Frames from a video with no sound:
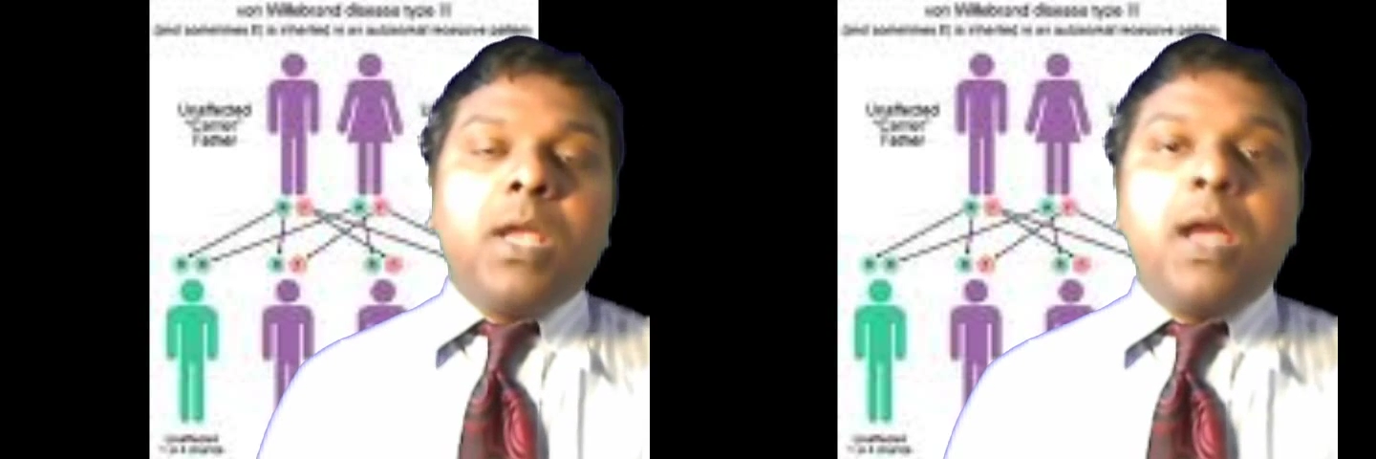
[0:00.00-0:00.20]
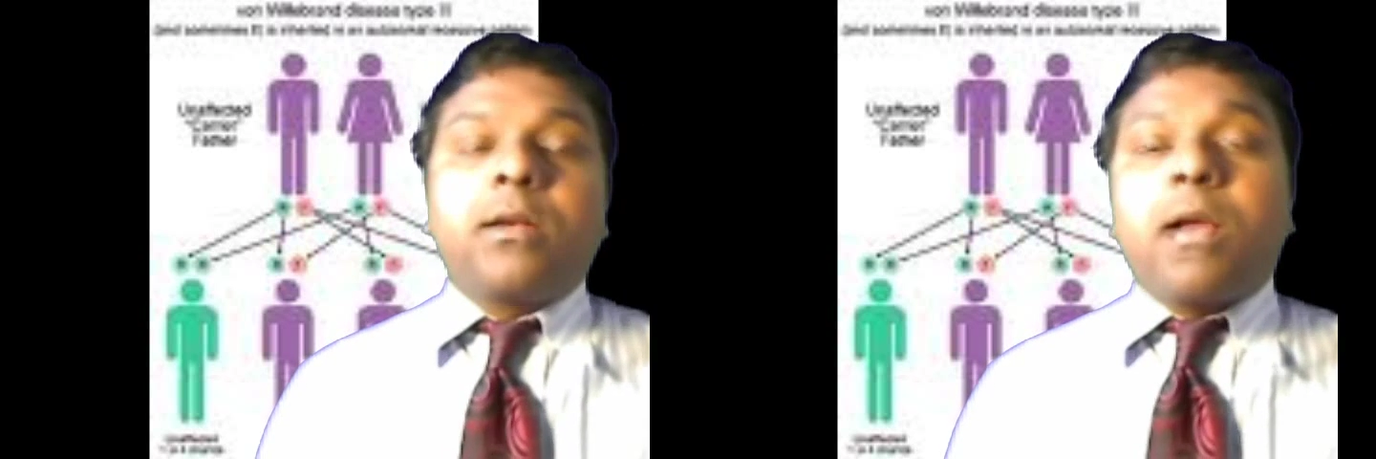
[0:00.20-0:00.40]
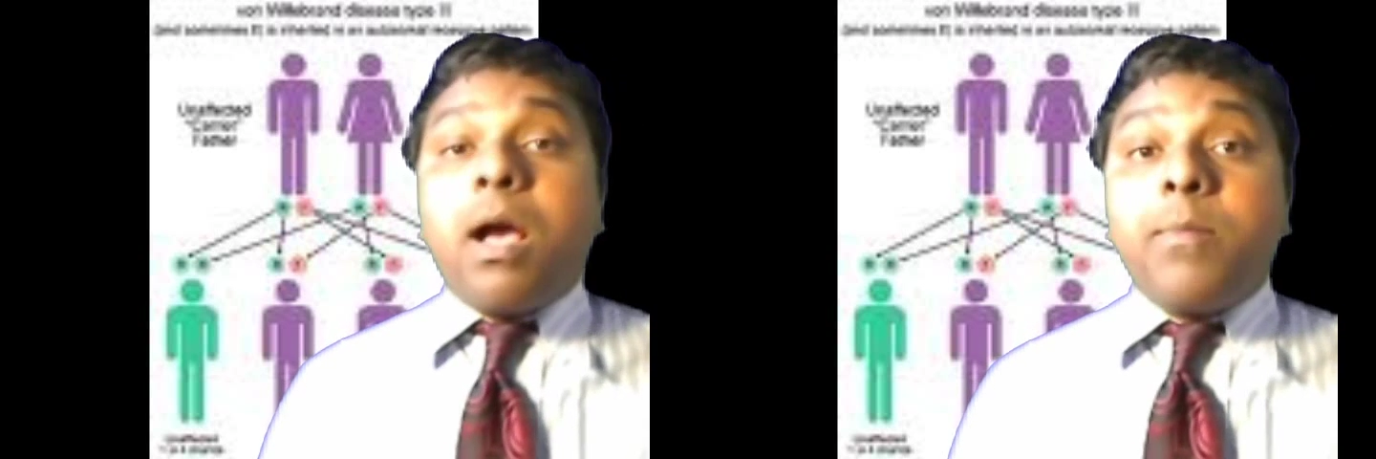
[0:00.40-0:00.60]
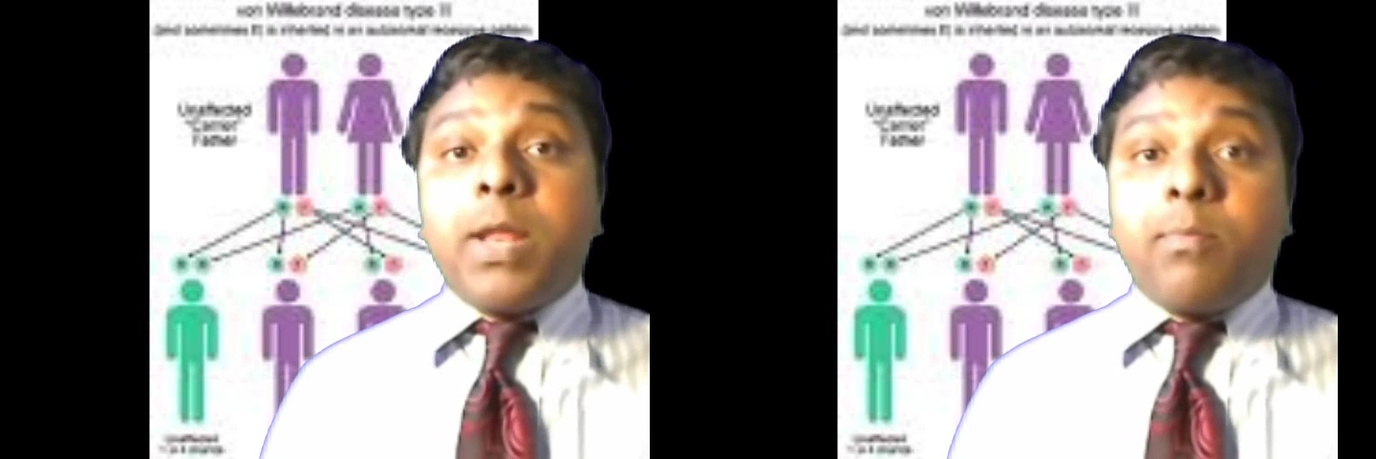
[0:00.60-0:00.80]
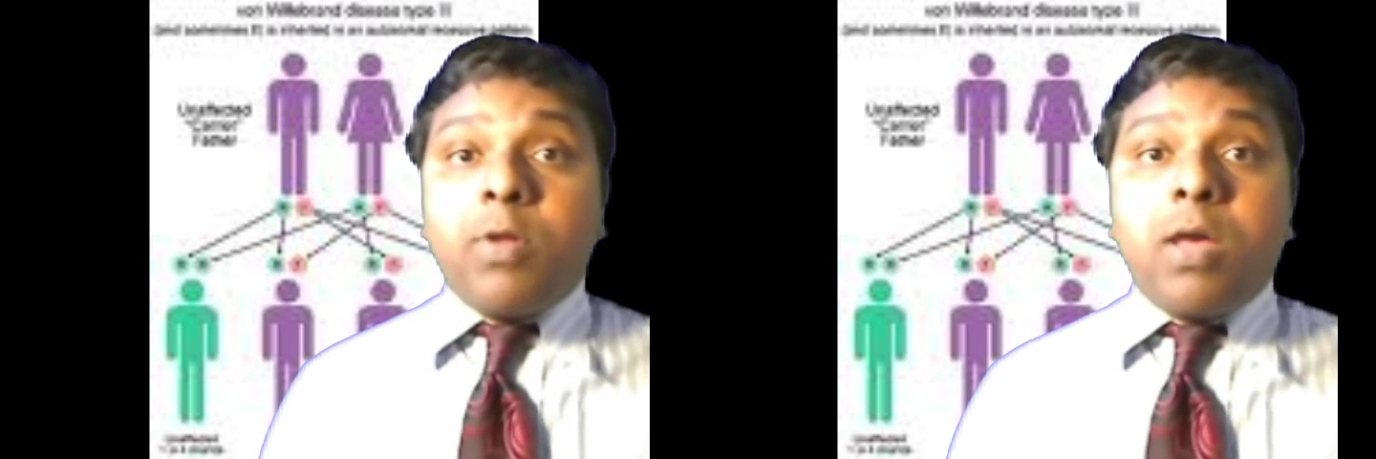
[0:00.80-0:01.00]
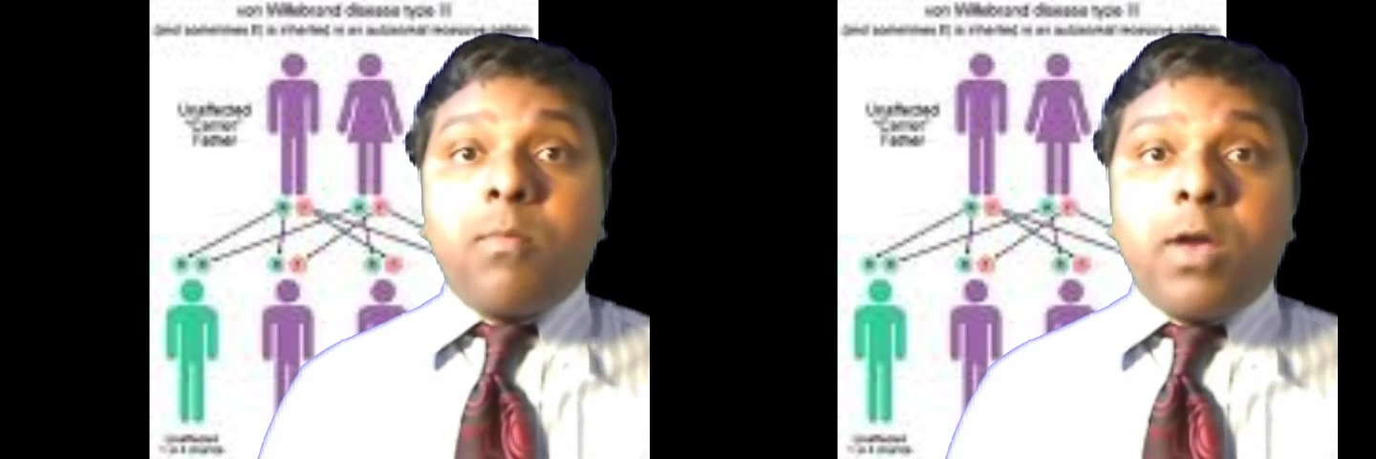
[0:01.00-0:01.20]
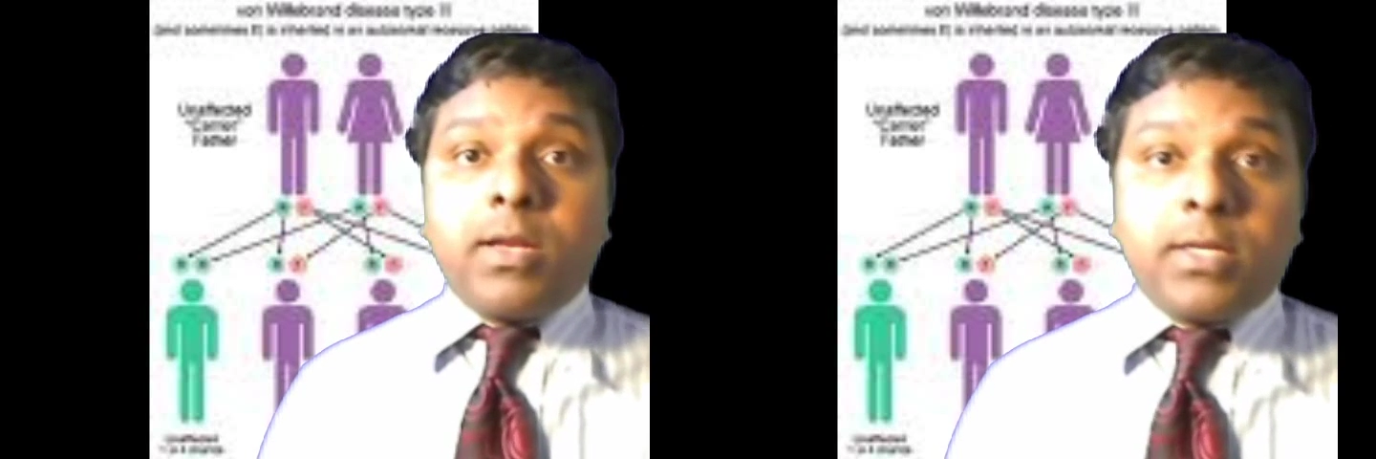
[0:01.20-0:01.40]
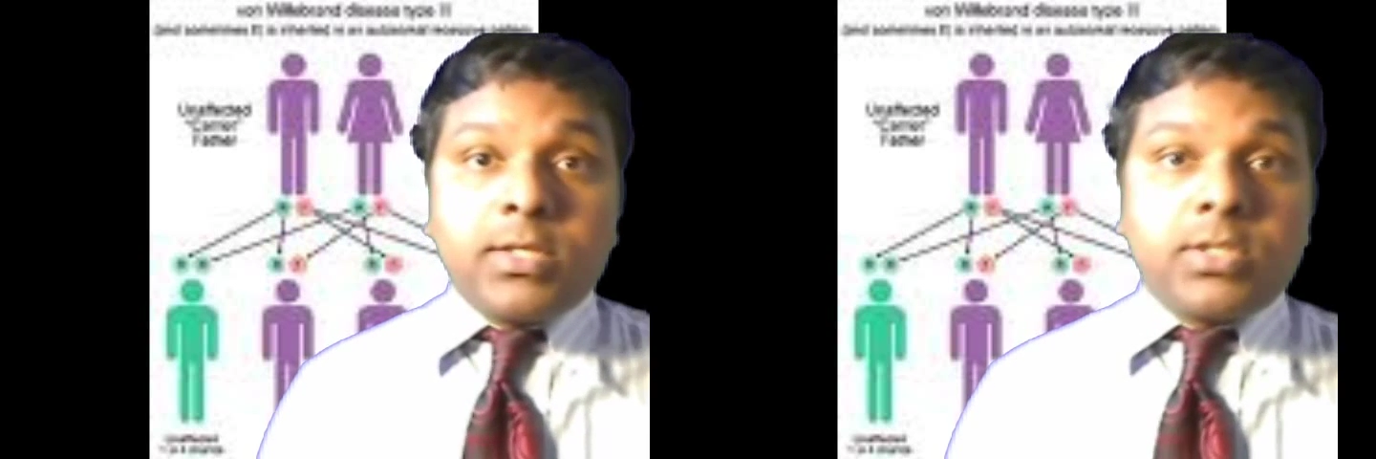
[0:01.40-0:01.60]
And common
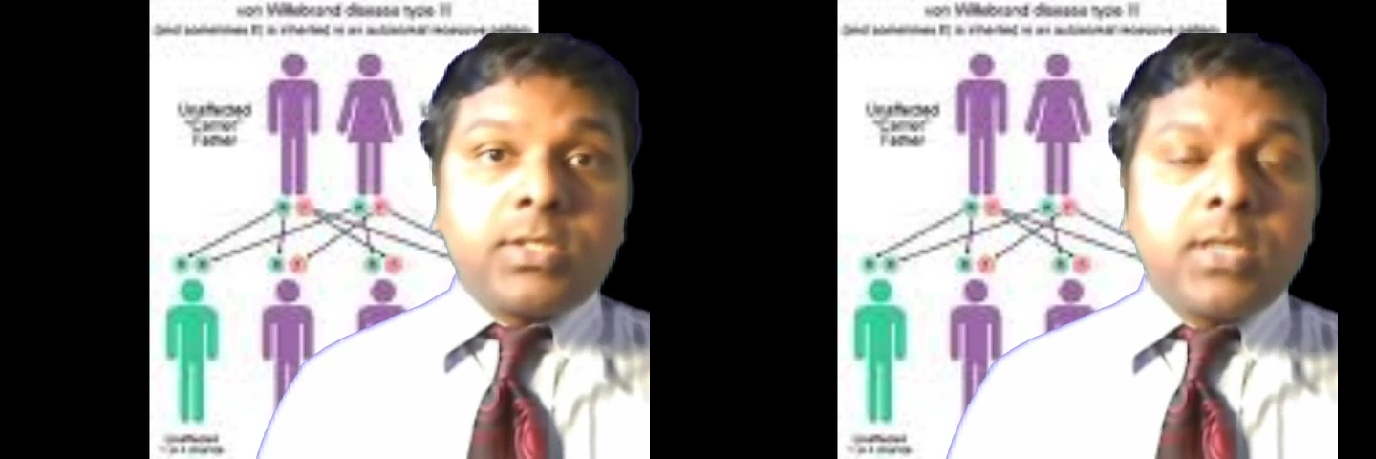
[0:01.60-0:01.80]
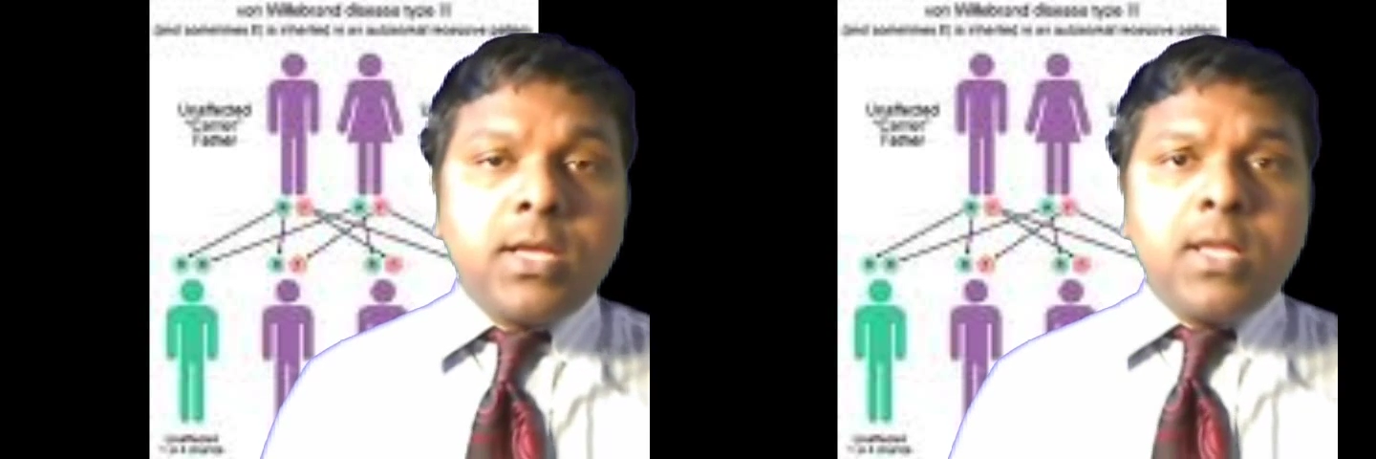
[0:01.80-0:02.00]
abnormalities,